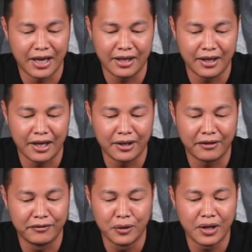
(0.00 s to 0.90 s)
I
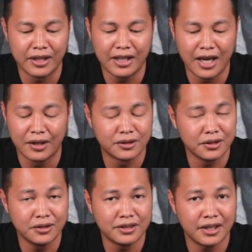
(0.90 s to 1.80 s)
have no idea how to
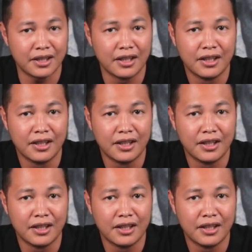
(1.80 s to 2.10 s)
use it,